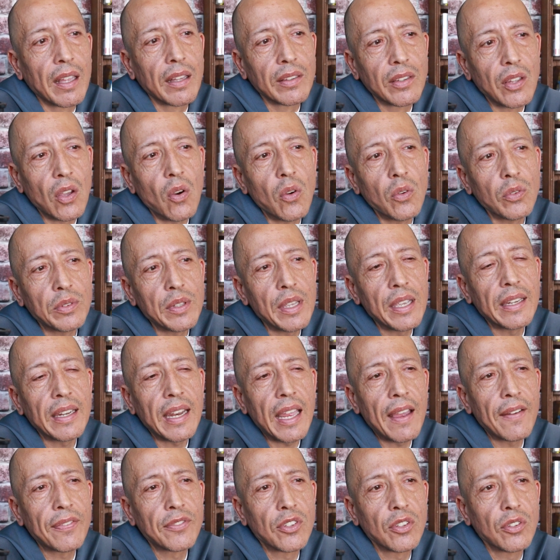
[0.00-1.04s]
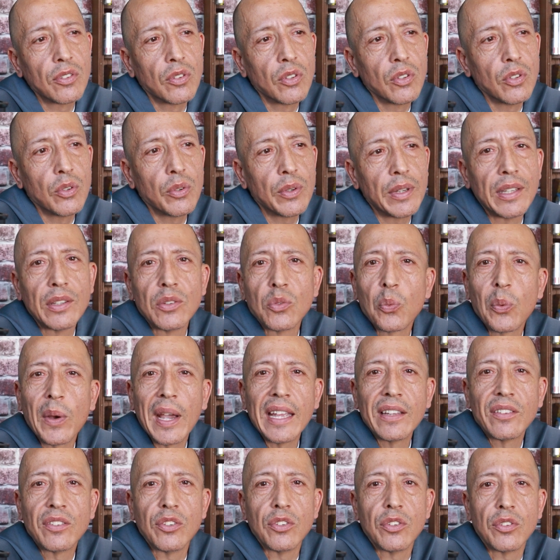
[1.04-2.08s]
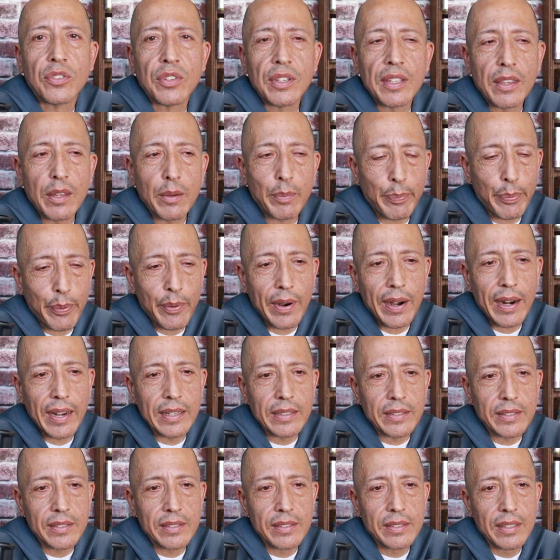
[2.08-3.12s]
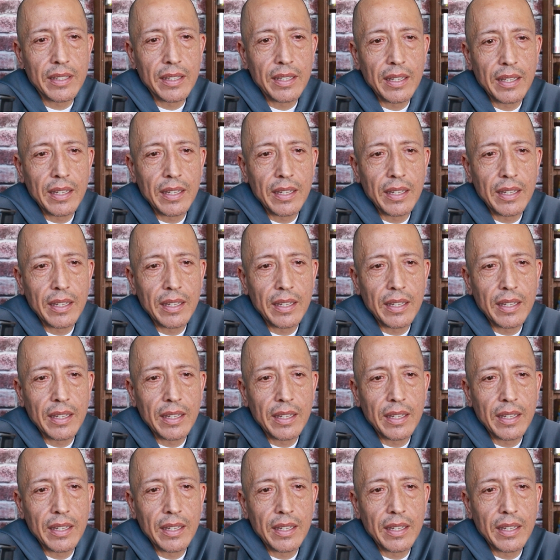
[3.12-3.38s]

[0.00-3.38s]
The only thing left to do is wait to see the price.